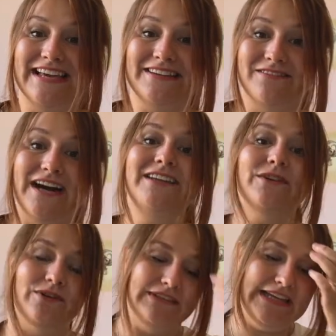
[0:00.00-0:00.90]
invite
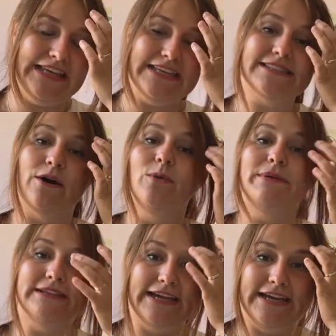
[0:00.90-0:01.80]
only, is
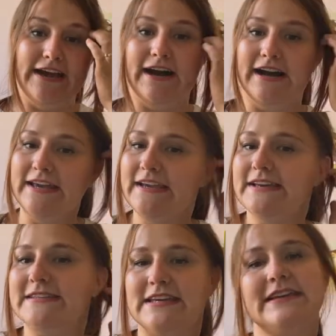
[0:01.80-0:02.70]
OpenAI. I
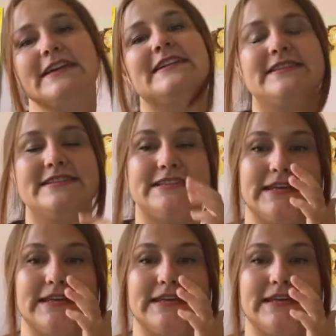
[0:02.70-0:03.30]
think that's